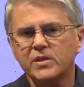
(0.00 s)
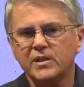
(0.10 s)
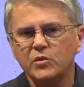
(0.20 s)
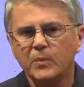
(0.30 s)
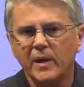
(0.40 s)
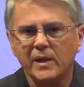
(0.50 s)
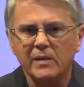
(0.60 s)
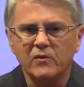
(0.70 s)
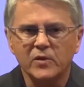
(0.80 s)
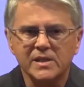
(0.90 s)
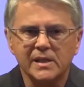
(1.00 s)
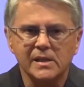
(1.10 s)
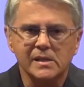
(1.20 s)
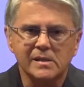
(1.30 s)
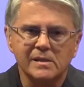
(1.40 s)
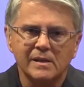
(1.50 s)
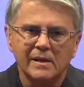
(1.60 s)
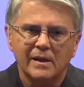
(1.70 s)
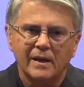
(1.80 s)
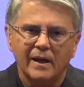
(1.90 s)
century by the name of Arsenius,
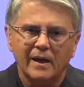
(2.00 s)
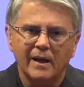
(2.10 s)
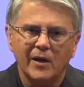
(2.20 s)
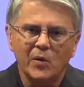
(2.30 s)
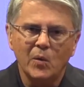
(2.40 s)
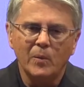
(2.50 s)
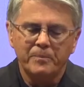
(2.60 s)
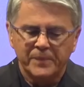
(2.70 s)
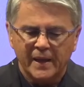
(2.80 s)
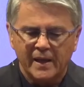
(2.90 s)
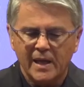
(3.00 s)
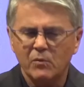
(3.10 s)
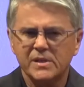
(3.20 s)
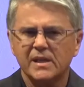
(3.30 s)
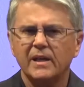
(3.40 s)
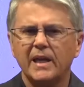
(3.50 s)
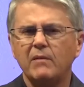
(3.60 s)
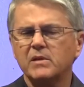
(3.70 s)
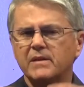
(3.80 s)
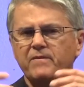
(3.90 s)
uh, who he was a, he
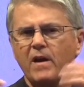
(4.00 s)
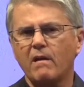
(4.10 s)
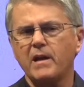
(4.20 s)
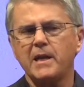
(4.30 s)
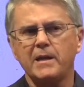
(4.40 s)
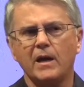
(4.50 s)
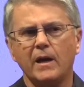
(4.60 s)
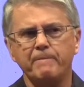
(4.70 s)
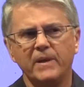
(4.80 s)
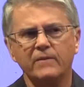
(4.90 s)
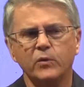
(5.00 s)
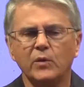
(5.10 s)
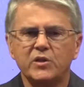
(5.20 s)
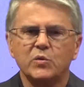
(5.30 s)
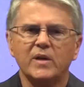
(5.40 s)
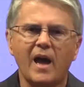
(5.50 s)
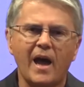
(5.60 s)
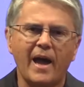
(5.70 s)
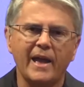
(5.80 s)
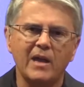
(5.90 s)
was a very um, influential
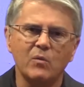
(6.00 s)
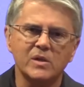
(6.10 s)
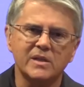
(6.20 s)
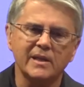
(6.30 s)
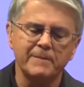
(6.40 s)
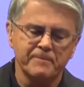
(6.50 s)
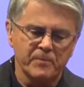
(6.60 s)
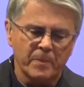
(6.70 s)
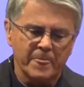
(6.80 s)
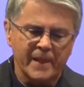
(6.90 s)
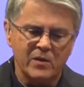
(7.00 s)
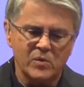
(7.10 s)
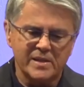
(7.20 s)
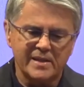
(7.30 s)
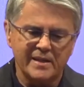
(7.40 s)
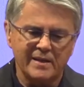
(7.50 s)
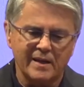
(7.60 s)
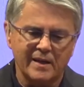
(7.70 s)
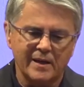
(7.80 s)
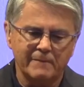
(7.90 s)
guy. He was the, he was the
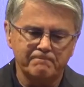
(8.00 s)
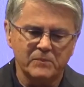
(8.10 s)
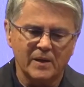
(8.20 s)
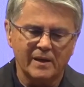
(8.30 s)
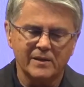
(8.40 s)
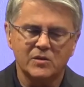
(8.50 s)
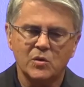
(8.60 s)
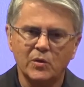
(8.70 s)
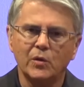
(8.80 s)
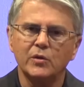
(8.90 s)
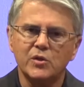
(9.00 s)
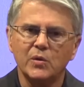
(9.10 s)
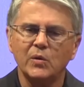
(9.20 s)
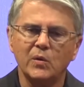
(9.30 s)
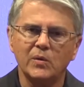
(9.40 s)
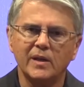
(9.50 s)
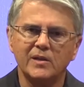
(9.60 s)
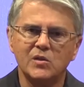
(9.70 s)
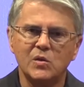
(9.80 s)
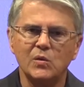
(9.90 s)
um, uh, tutor to the
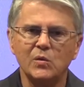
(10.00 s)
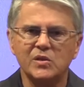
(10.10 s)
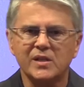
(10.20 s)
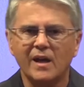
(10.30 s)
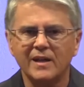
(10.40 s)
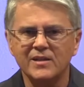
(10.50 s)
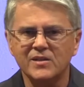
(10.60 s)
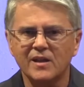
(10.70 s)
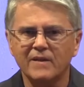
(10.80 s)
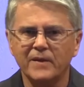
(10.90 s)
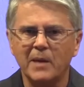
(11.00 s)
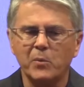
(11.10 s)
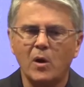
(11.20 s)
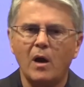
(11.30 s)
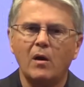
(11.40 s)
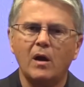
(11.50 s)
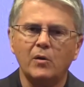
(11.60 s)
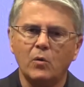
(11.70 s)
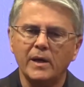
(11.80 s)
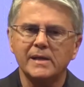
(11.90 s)
two sons of Emperor
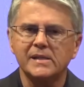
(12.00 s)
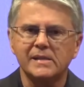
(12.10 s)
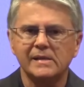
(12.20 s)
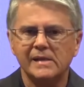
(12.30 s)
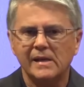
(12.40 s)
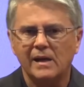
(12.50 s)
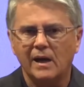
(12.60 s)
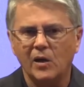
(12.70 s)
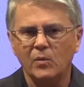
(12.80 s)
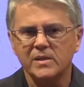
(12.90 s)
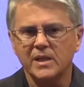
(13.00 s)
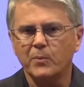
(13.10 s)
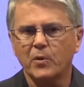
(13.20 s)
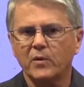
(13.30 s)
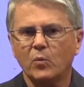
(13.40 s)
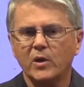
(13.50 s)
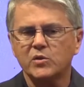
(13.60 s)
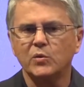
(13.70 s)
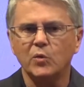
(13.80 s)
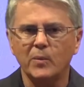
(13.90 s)
Honorius, uh, who was the emperor of the
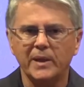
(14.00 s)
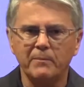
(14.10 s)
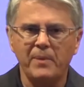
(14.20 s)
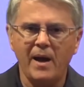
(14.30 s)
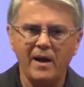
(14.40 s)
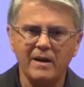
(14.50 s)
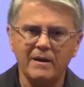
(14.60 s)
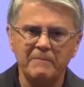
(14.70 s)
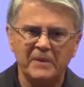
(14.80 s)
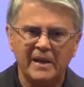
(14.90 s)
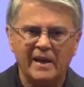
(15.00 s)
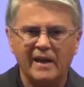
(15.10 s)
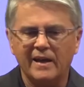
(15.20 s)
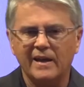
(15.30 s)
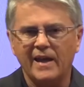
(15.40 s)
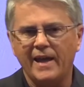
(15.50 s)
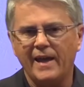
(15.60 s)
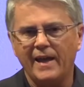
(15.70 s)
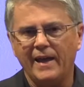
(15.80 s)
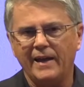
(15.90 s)
Western Roman Empire. Uh,
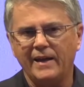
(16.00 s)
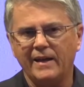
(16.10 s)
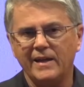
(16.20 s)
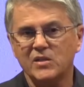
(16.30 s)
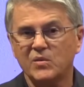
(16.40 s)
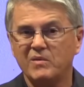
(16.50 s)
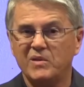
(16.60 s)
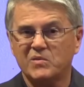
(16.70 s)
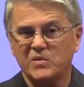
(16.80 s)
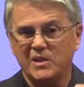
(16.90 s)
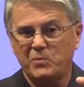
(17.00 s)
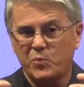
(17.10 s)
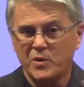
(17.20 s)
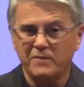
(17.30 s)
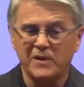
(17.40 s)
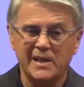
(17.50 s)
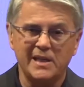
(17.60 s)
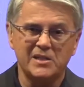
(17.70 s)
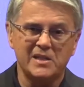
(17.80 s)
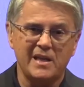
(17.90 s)
and uh, so he was really
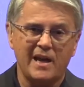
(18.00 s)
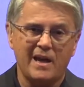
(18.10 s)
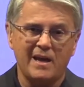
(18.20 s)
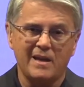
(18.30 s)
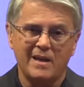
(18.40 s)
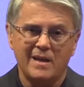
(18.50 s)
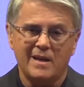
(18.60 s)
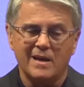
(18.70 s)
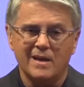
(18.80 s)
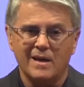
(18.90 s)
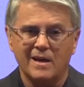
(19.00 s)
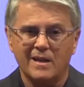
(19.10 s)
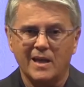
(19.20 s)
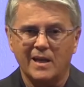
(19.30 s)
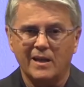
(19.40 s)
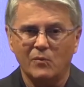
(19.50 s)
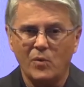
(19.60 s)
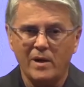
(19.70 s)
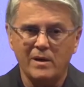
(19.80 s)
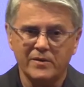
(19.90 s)
privileged. He had uh, a lot of
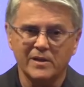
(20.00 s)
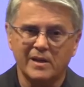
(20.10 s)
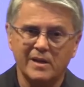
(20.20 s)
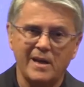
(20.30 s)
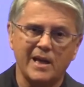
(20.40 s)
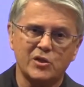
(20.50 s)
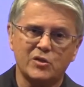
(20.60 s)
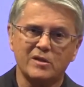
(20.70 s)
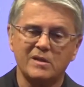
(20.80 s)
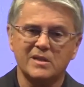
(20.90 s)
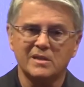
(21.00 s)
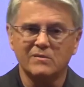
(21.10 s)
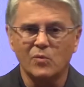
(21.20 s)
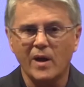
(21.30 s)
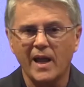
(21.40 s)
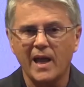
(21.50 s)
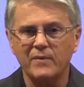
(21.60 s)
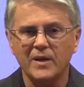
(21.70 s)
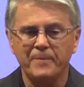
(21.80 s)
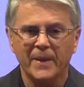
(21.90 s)
wealth and connections and what have
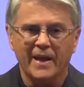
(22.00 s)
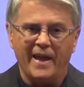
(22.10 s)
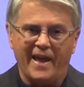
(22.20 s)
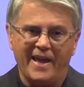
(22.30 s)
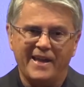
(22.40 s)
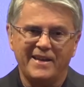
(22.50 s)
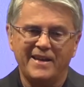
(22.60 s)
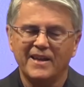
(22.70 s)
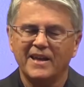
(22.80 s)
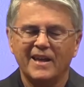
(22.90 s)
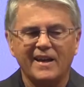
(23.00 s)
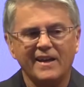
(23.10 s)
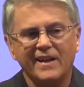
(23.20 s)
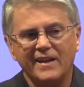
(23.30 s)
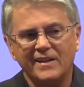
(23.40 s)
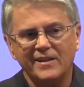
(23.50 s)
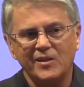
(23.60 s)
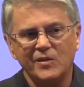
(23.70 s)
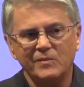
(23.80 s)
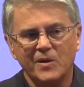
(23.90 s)
you. And, and, you
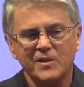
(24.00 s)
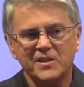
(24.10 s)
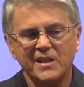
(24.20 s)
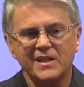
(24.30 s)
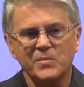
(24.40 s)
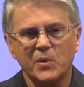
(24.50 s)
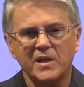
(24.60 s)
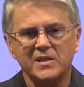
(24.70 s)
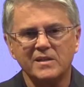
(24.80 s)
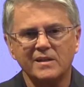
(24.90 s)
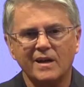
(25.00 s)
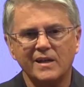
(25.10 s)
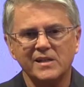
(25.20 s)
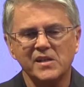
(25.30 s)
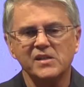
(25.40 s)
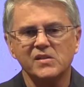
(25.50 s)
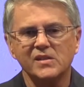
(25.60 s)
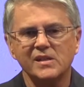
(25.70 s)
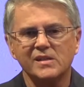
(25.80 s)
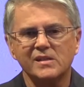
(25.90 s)
know, Arsenius prays to God and says
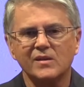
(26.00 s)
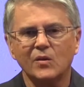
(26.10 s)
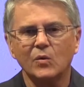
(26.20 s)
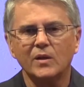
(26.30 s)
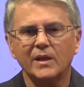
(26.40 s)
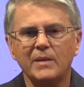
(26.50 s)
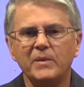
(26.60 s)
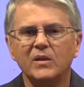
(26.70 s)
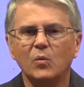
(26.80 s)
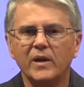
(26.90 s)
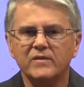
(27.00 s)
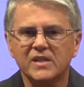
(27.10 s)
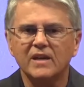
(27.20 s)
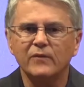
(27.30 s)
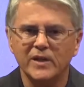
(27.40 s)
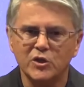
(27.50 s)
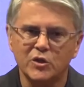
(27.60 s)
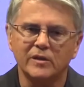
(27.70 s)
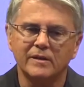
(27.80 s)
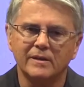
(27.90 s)
this Lord, lead me in the way of salvation.